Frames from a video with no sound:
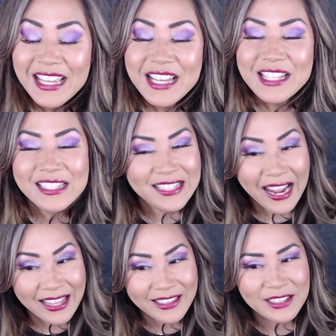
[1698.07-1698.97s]

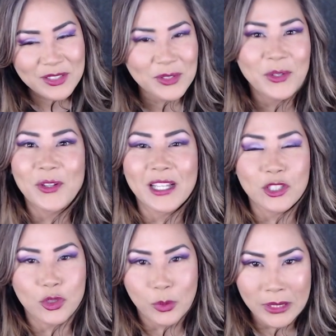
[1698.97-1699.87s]
Silent soul, I
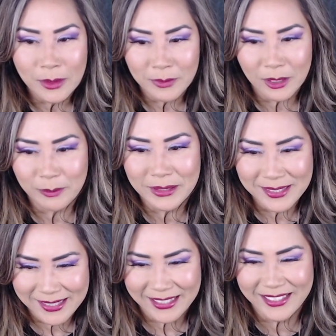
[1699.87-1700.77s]
swear I'm not
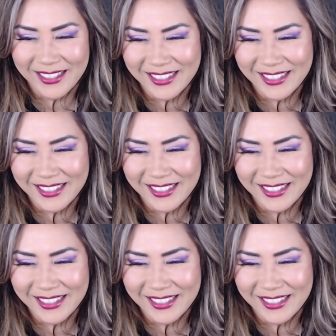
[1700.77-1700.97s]
messy.